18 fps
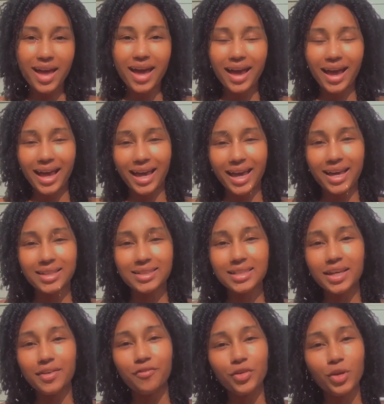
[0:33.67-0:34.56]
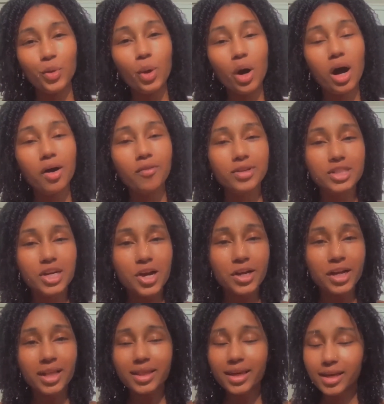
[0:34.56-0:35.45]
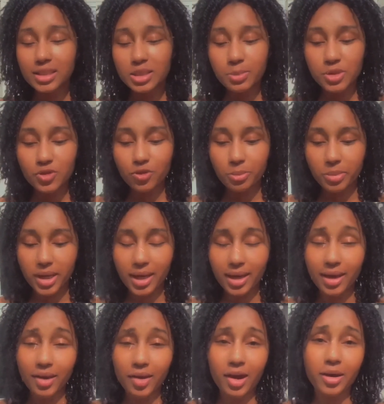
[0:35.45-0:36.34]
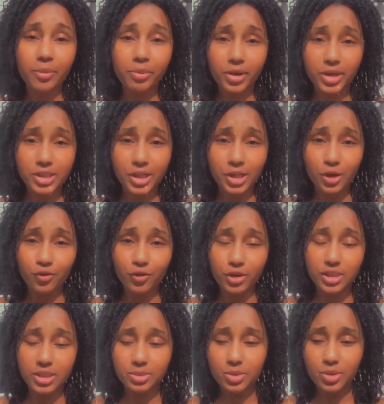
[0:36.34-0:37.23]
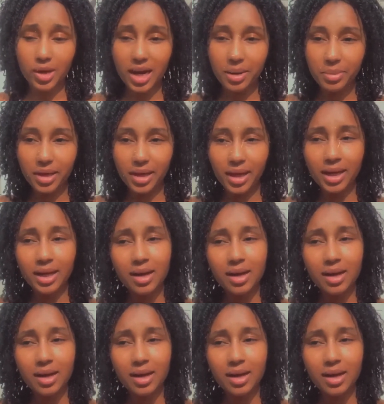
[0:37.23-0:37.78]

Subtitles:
And if you are returning, thank you so much for being here. I appreciate you for subscribing.